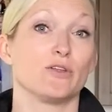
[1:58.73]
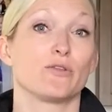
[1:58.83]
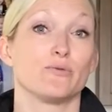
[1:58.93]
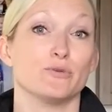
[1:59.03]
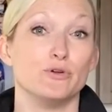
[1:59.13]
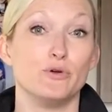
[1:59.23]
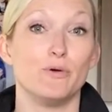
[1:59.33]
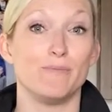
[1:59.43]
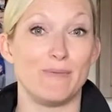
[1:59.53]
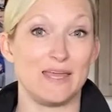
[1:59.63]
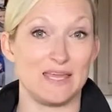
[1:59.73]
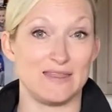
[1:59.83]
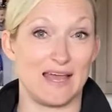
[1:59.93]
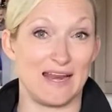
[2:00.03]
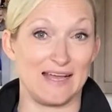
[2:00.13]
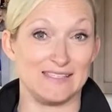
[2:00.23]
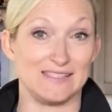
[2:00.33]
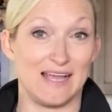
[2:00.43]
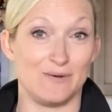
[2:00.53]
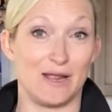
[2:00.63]
through making that S
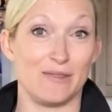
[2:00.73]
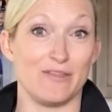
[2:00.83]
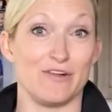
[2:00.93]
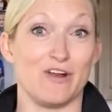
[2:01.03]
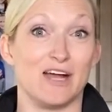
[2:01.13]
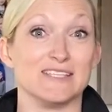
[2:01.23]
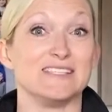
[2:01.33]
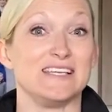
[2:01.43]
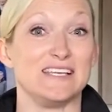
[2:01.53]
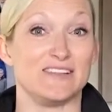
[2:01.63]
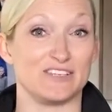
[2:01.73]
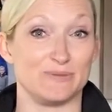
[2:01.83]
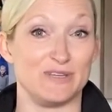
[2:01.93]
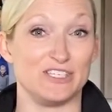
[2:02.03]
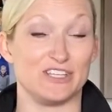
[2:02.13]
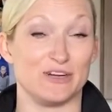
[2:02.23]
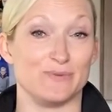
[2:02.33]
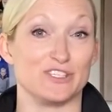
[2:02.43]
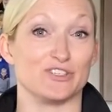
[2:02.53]
sound now that they're not seeing their speech therapist